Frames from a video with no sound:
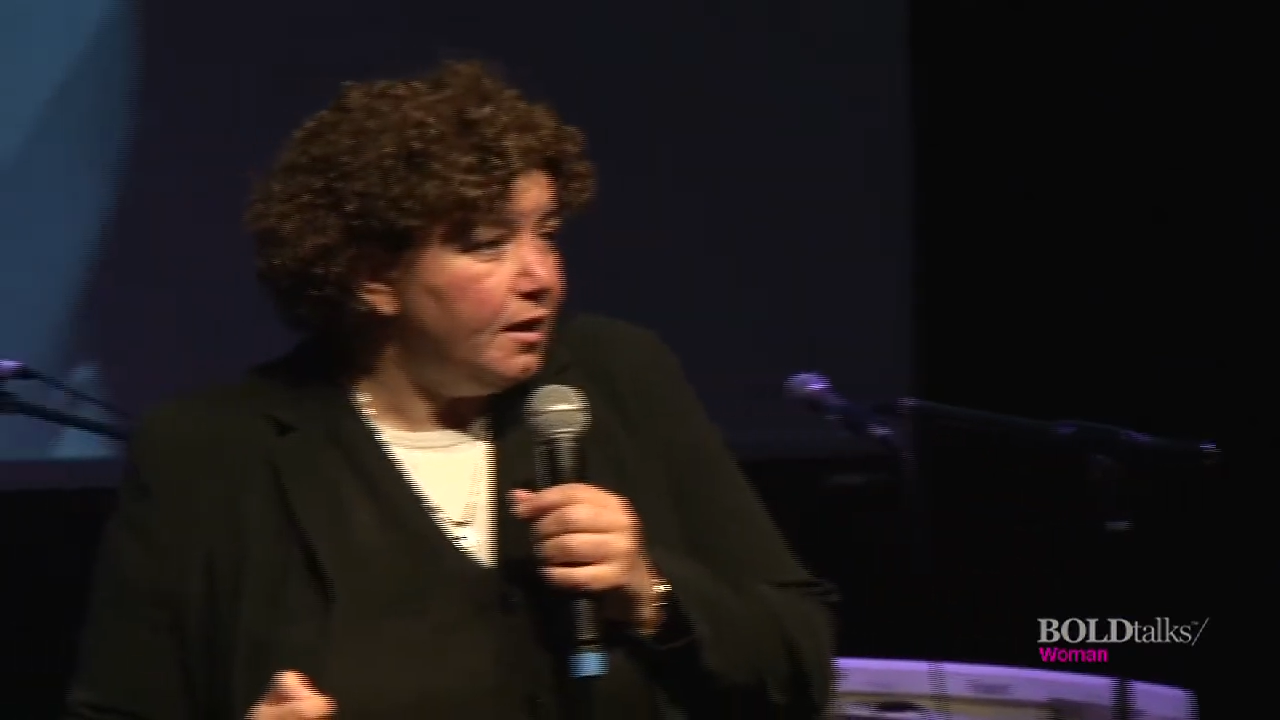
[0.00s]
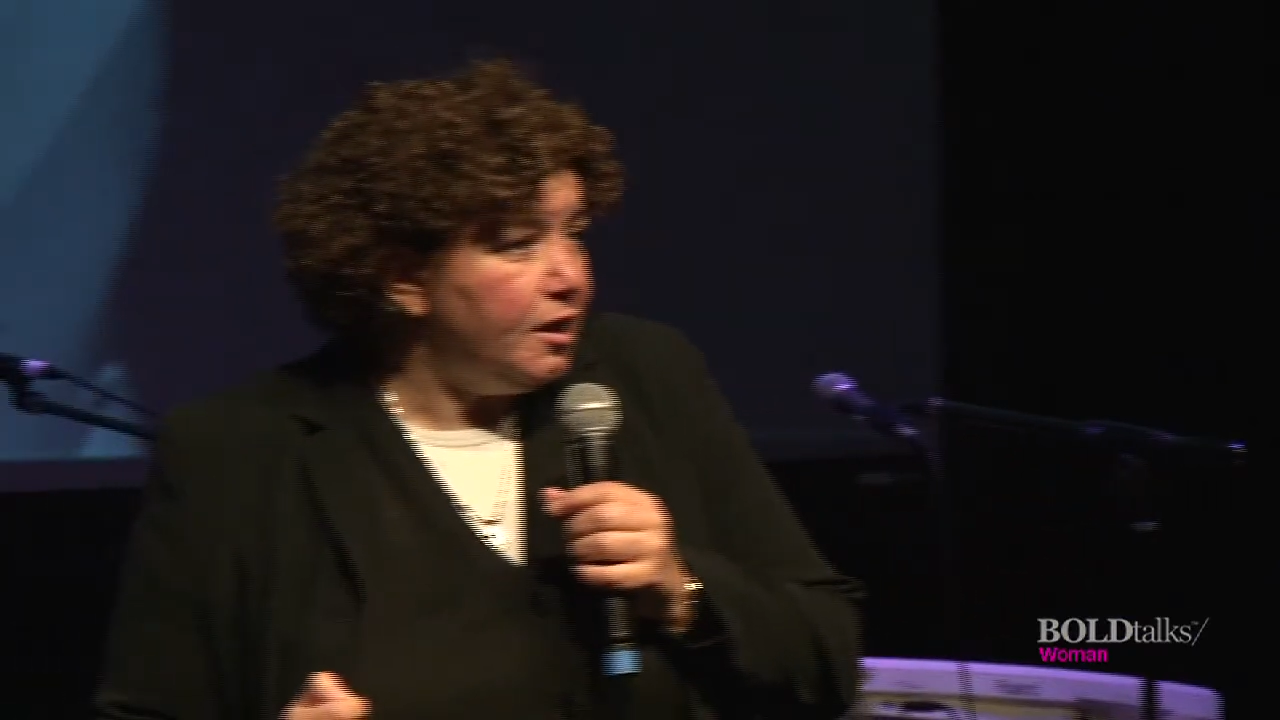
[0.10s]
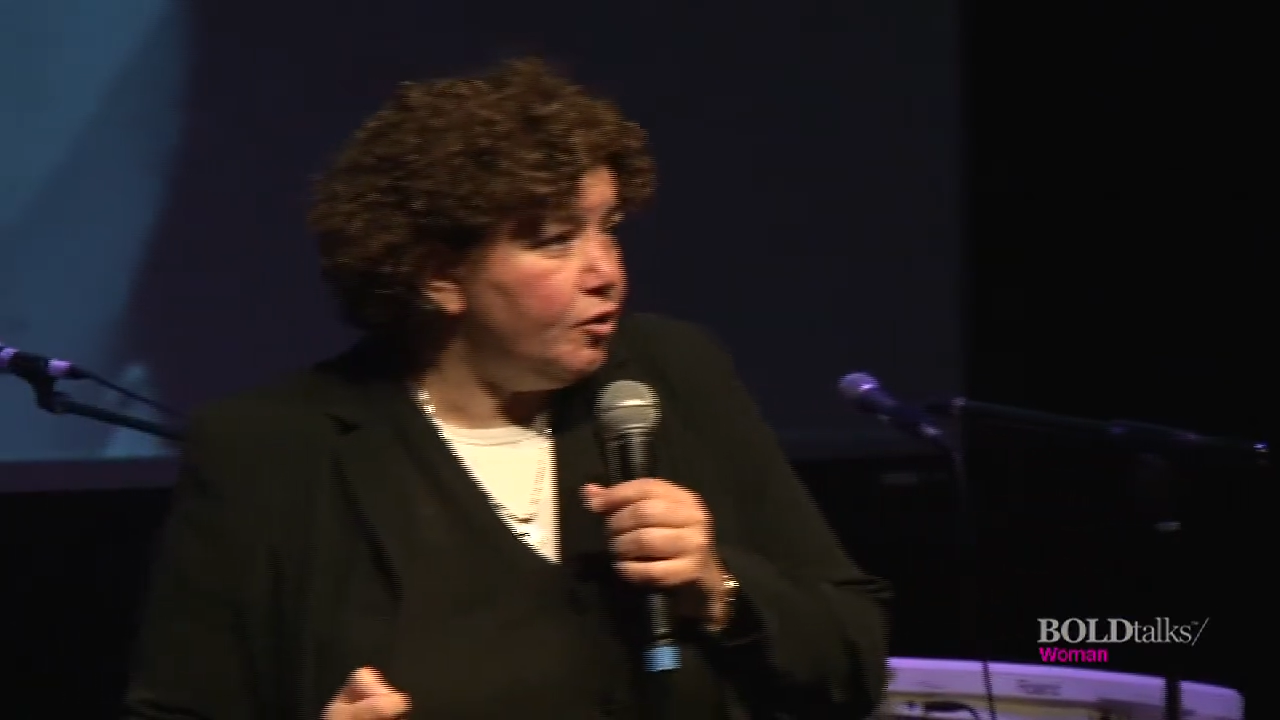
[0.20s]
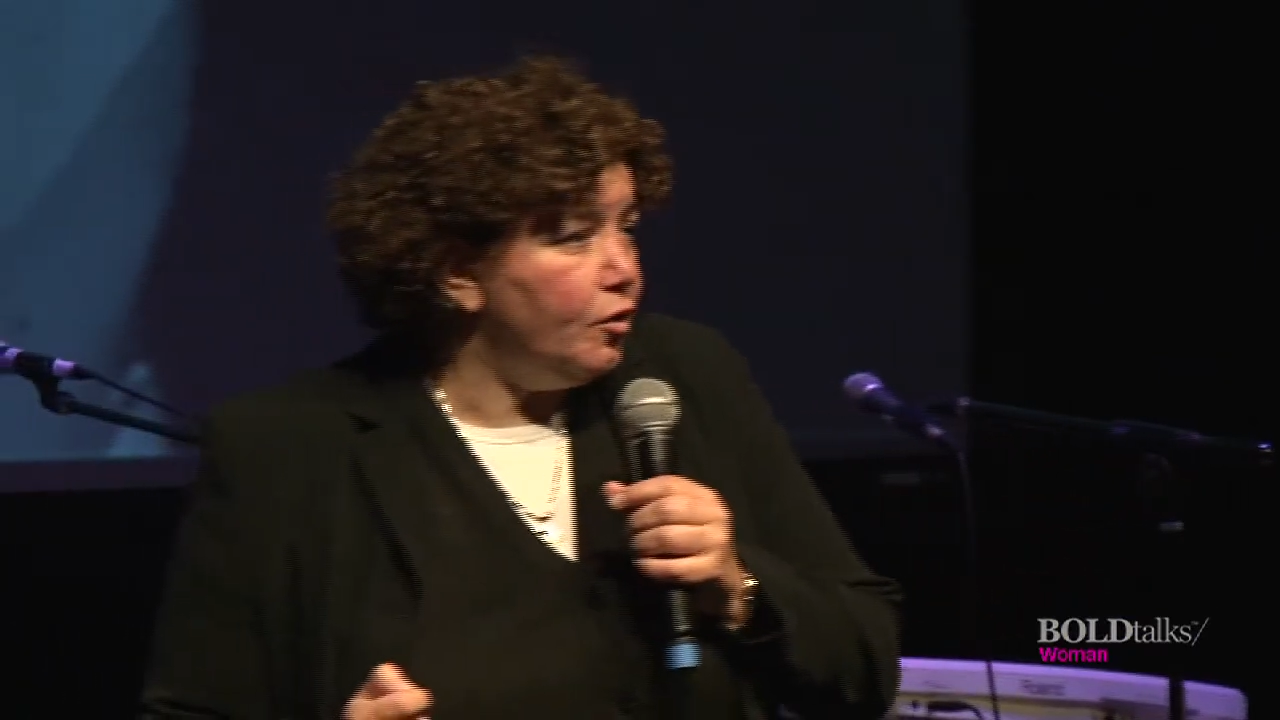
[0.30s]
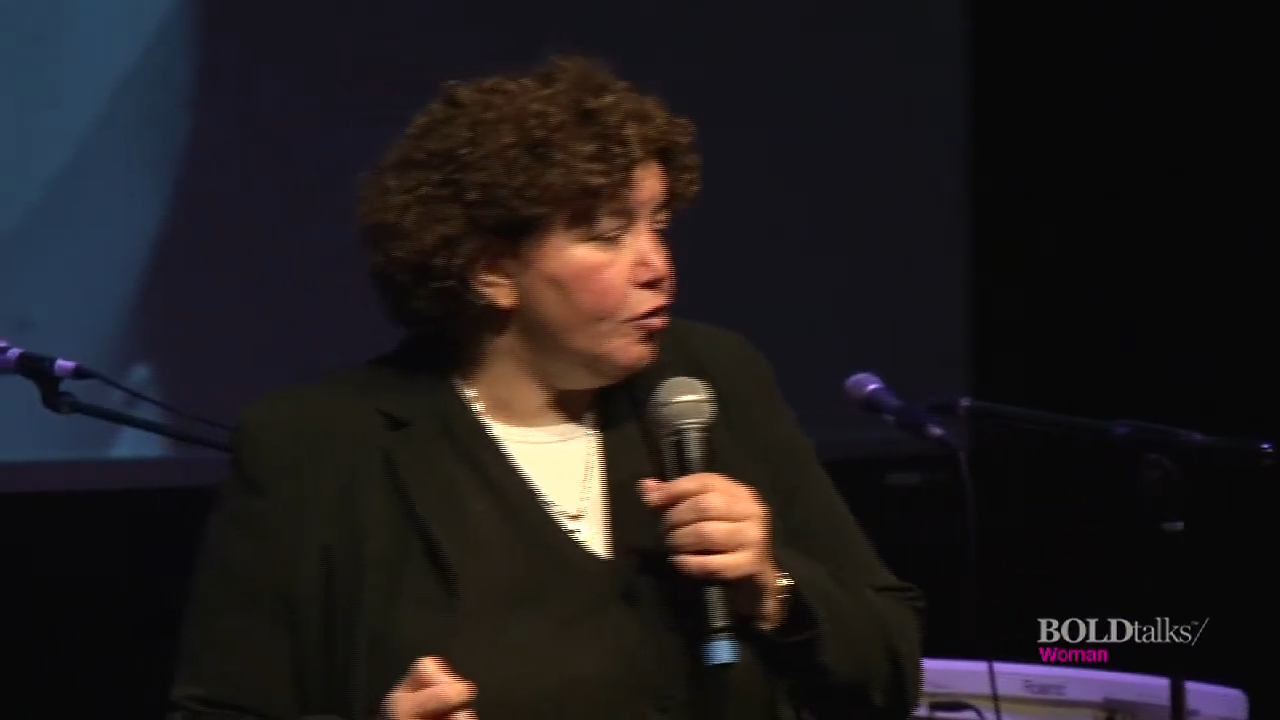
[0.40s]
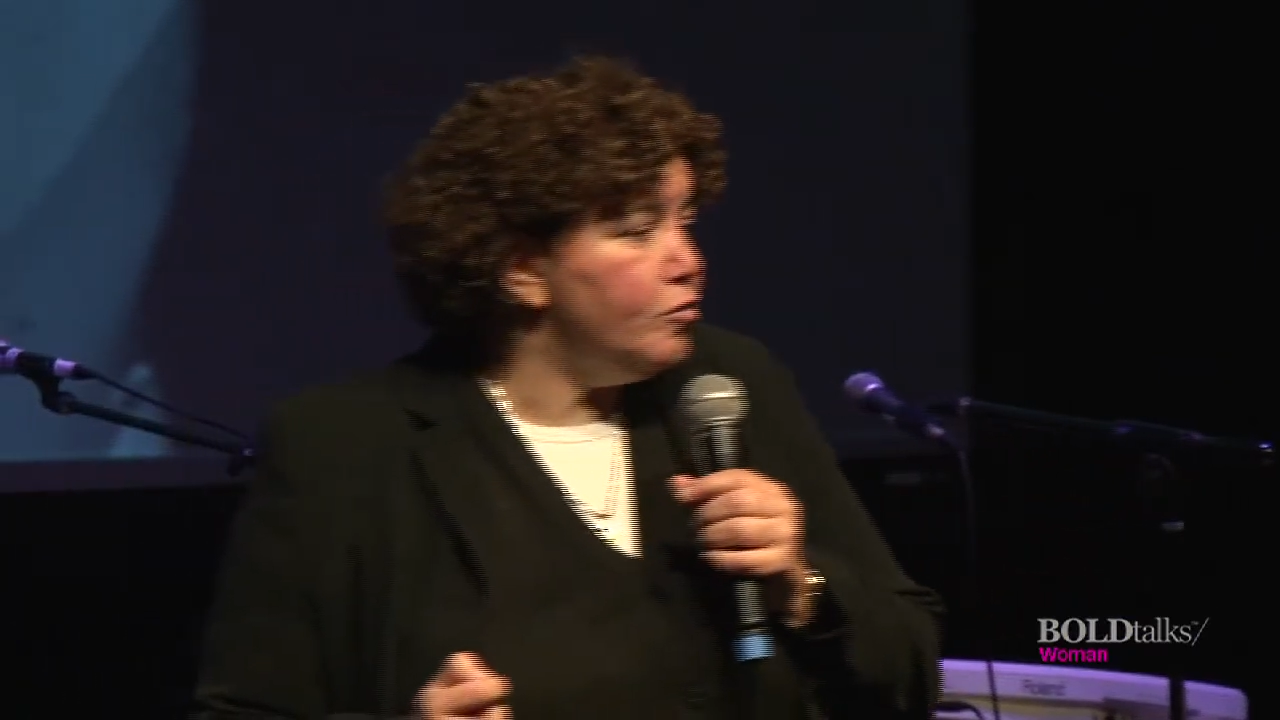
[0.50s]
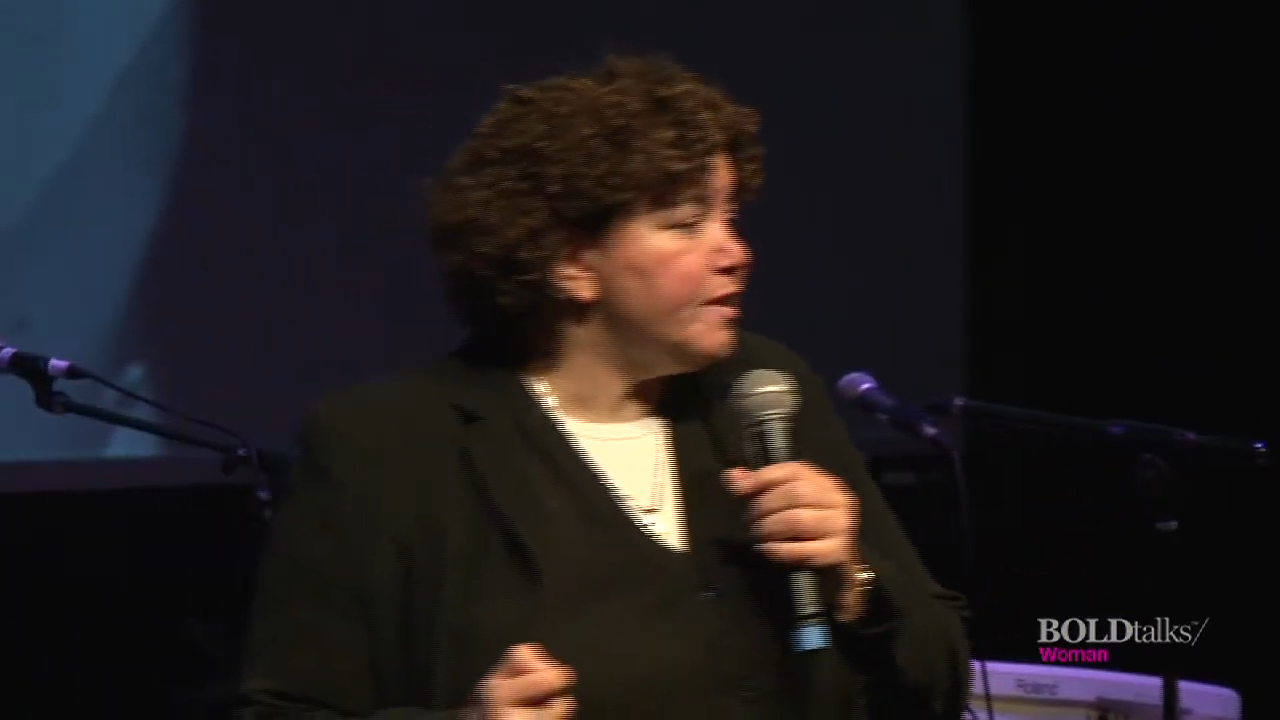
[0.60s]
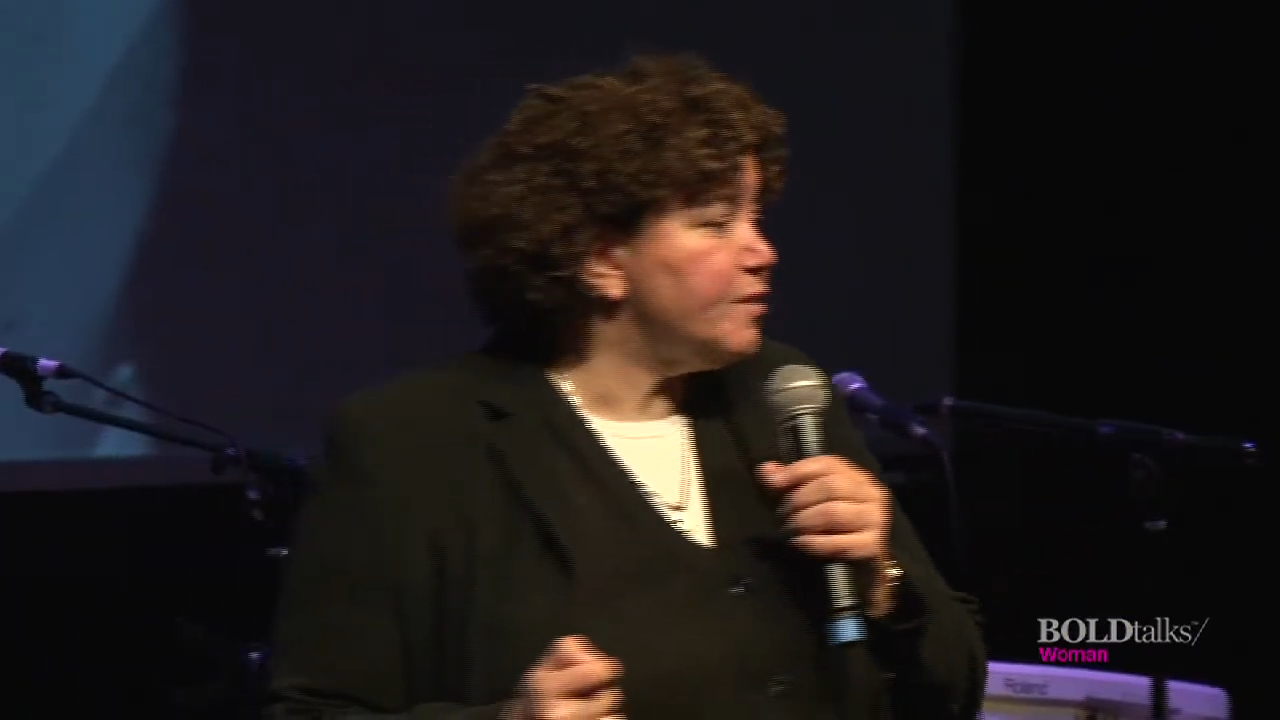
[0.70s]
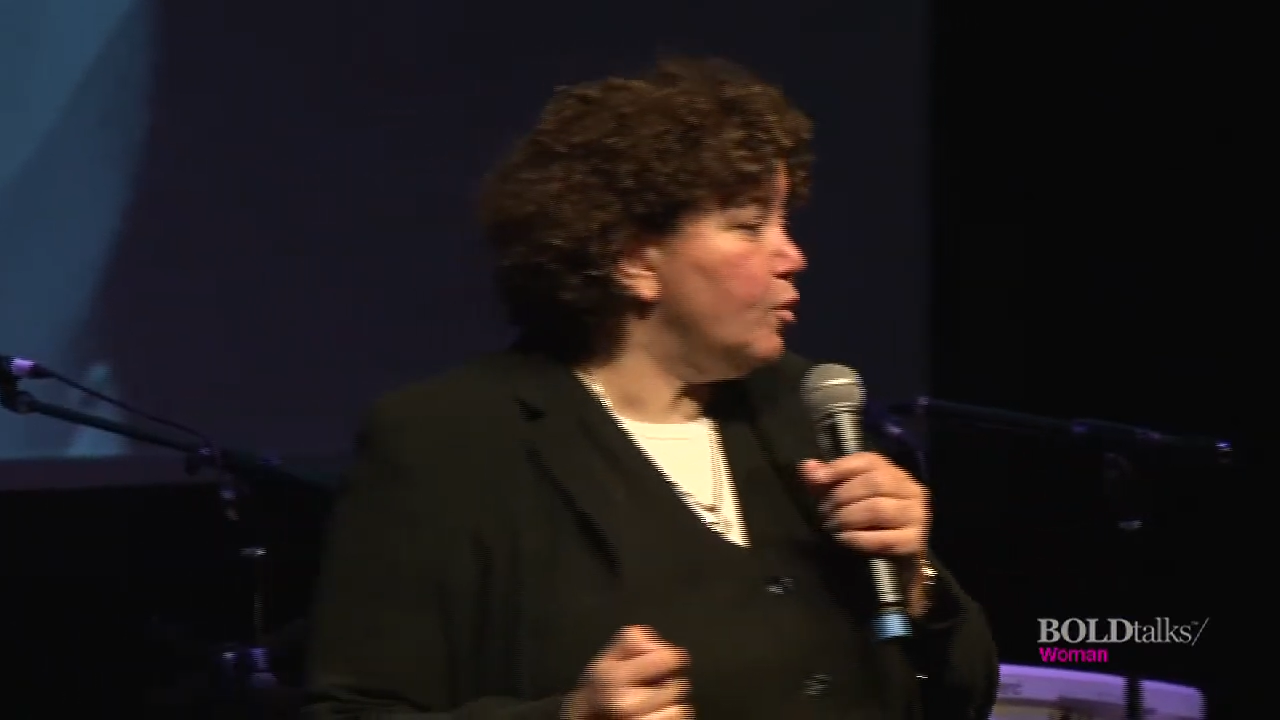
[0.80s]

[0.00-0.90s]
you know, a woman's,